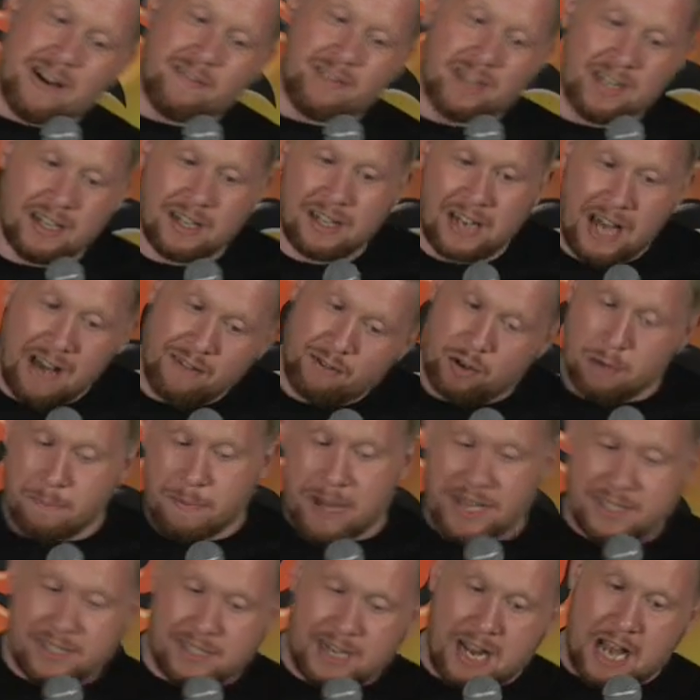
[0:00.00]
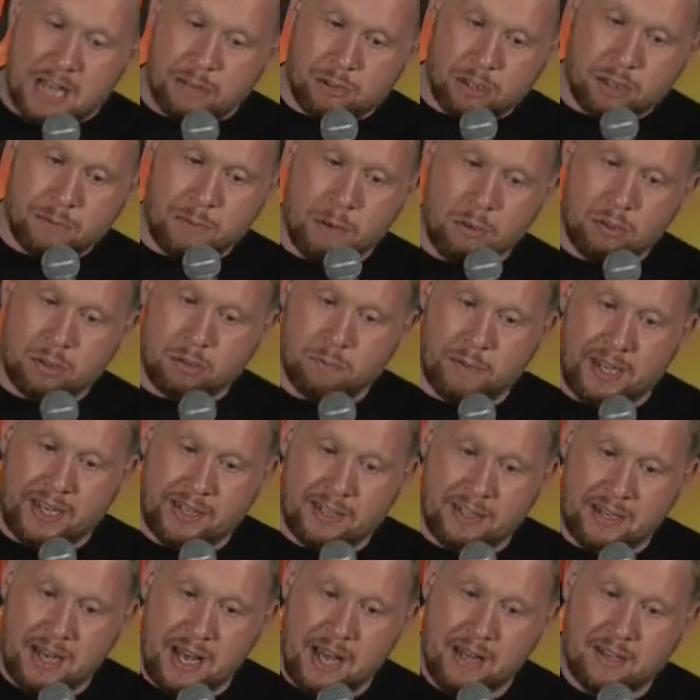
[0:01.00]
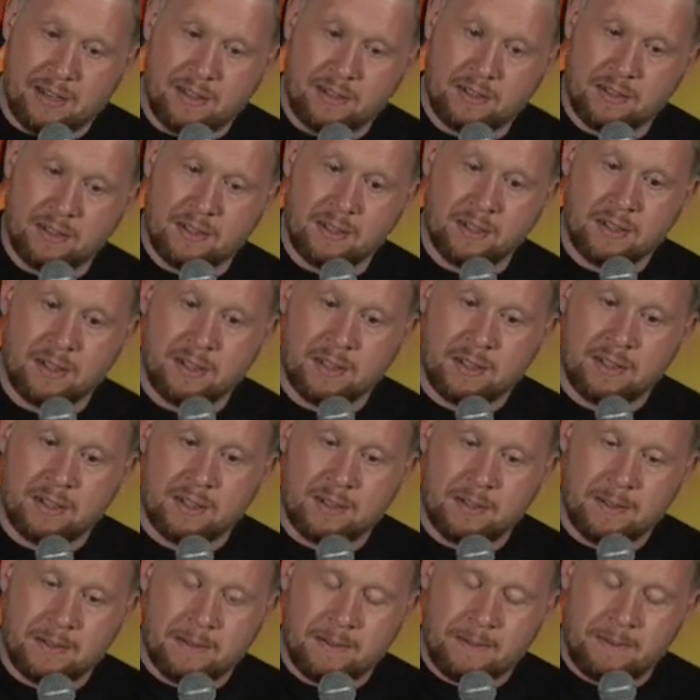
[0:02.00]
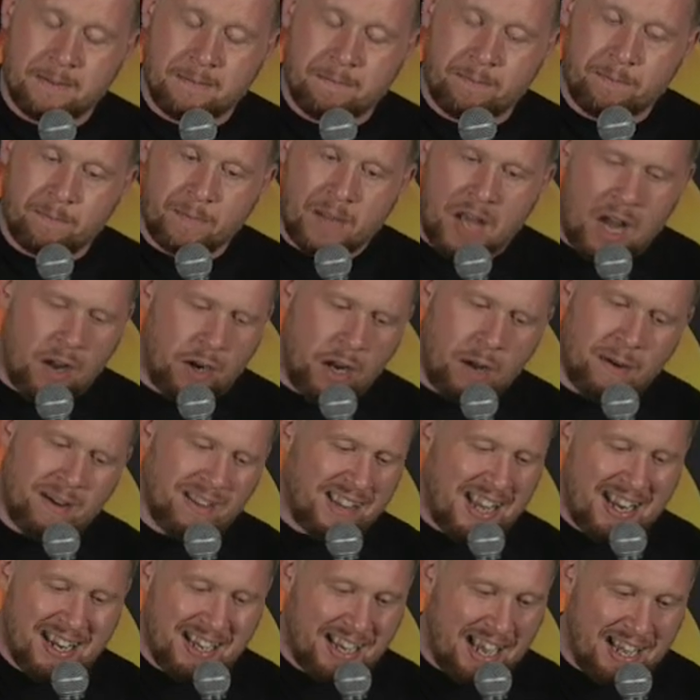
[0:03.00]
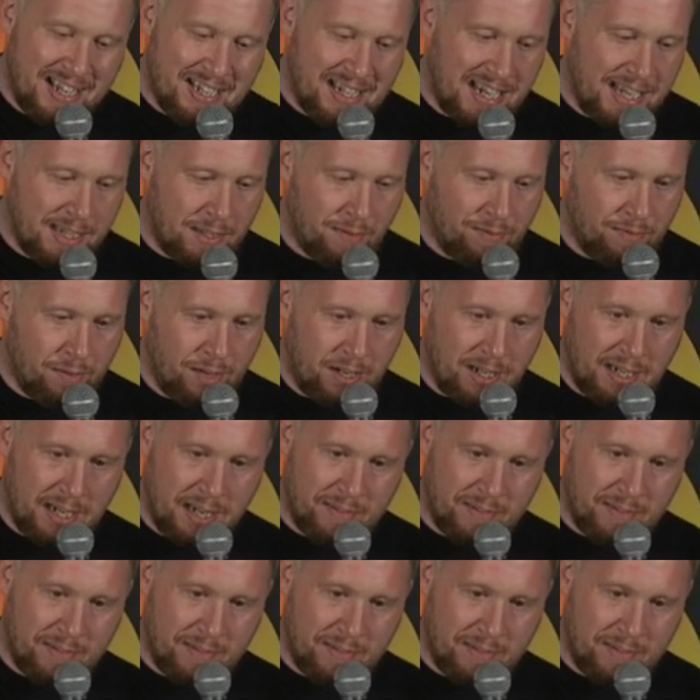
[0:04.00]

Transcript: Have a little laugh. Come back to the house. You smoke some weed oh, in there. oh, no, then again, you'll end up fucking